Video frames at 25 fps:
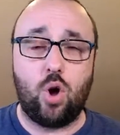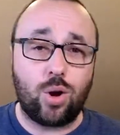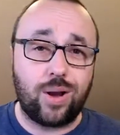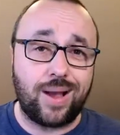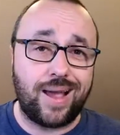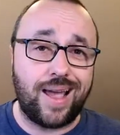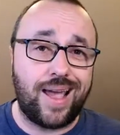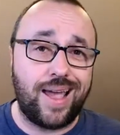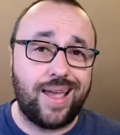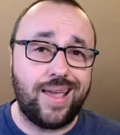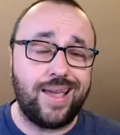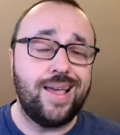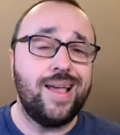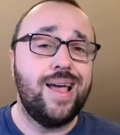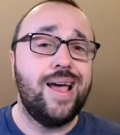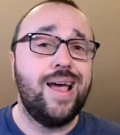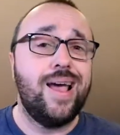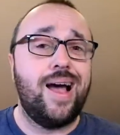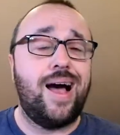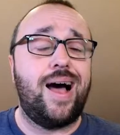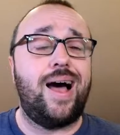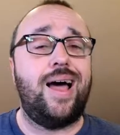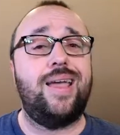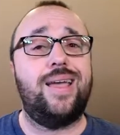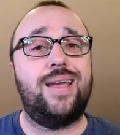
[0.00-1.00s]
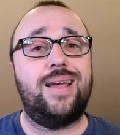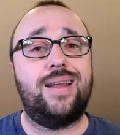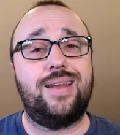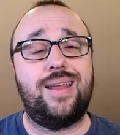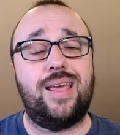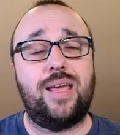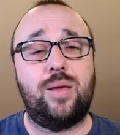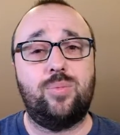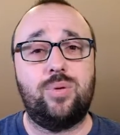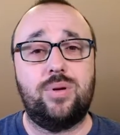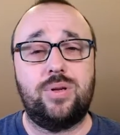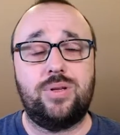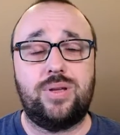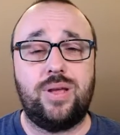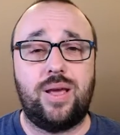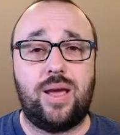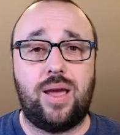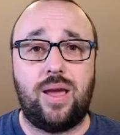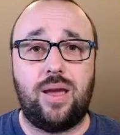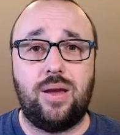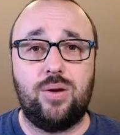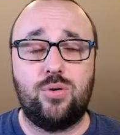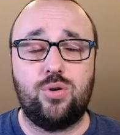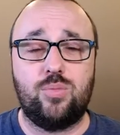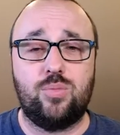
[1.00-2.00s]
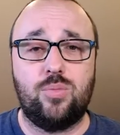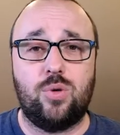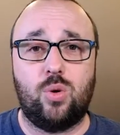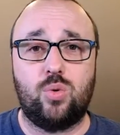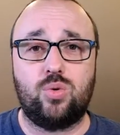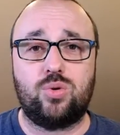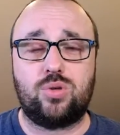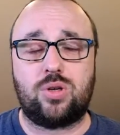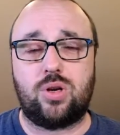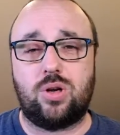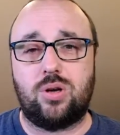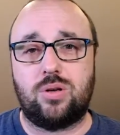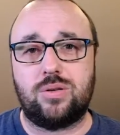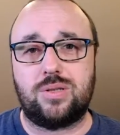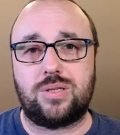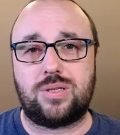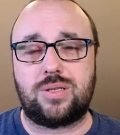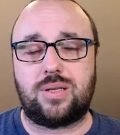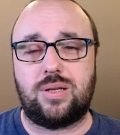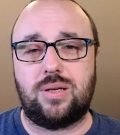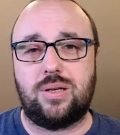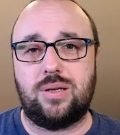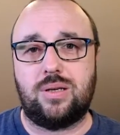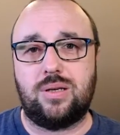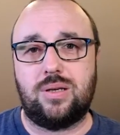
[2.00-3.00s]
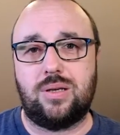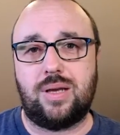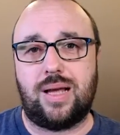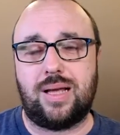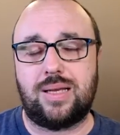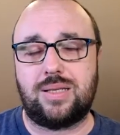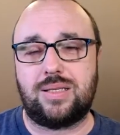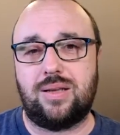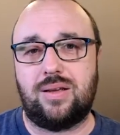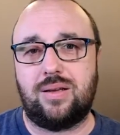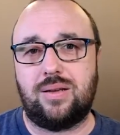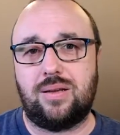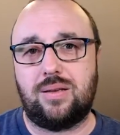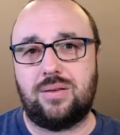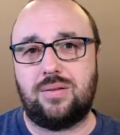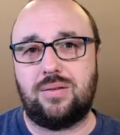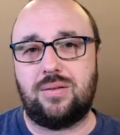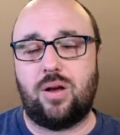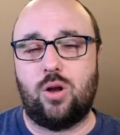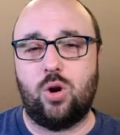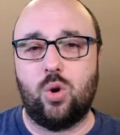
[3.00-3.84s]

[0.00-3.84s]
Okay, I enabled the air mode const as a